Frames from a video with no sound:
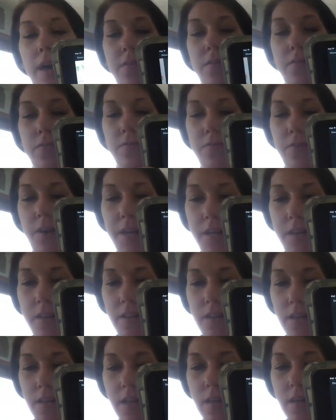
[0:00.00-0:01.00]
and
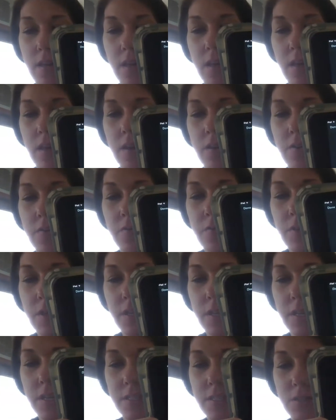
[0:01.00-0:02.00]
finally,
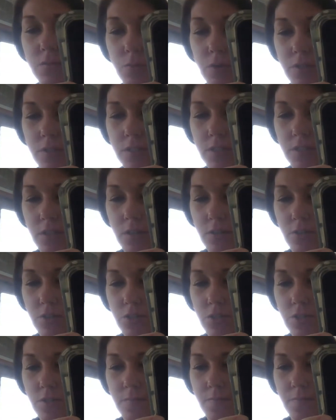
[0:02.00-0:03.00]
feelings word
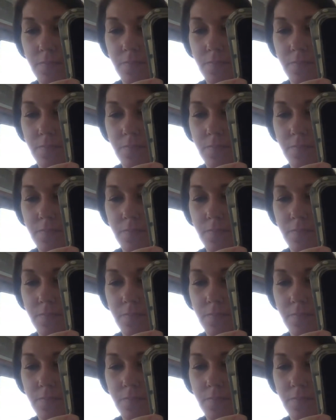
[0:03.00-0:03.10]
search,